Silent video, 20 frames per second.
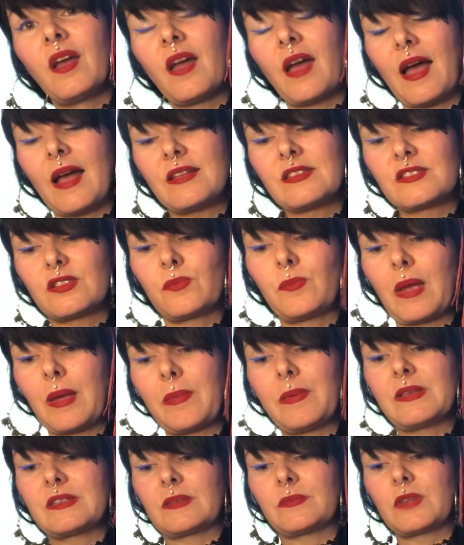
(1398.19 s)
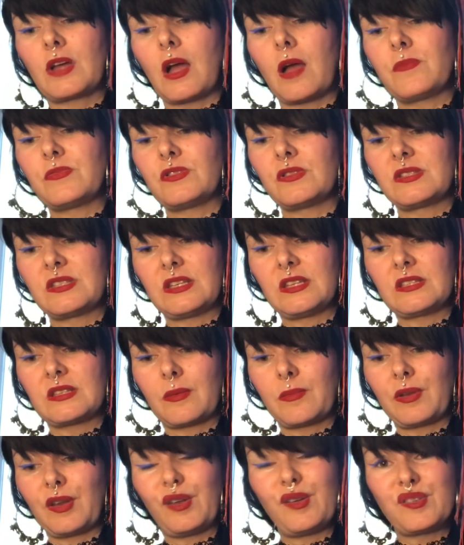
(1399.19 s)
And so maybe sometimes you see
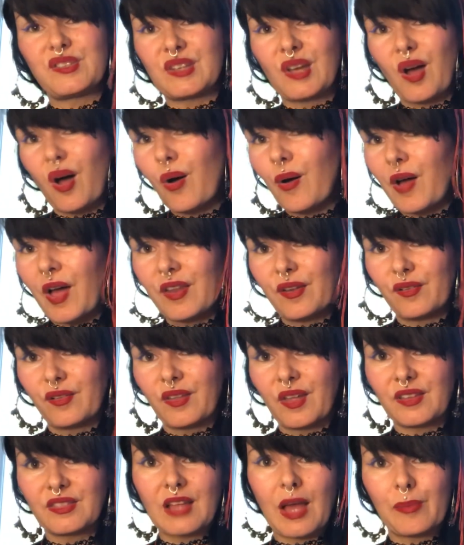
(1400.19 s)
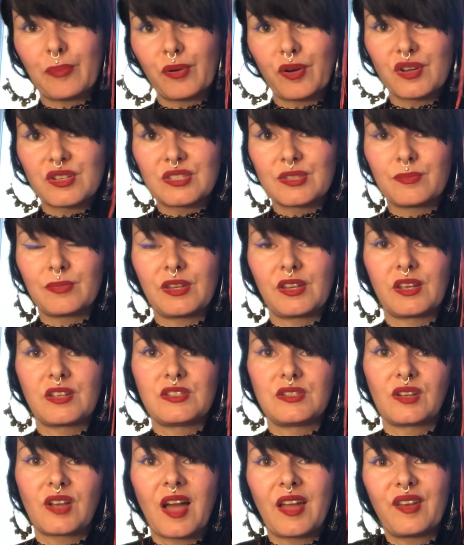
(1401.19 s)
somebody and you say, oh, I don't like that person, because
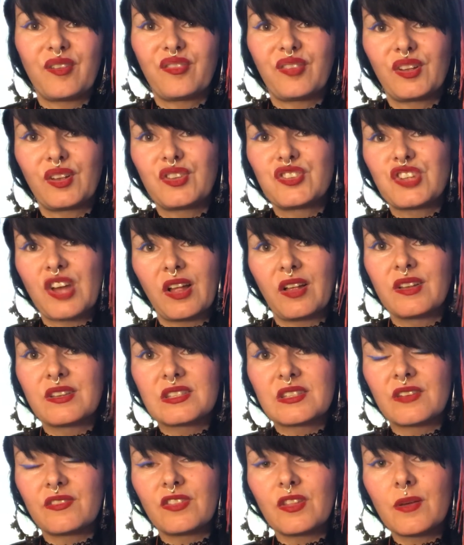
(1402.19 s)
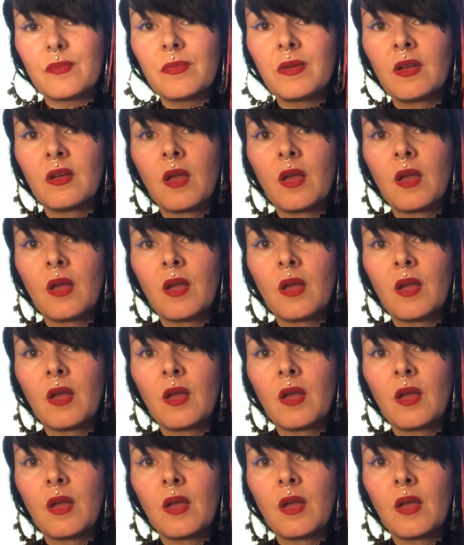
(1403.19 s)
you kind of feel jealous of them.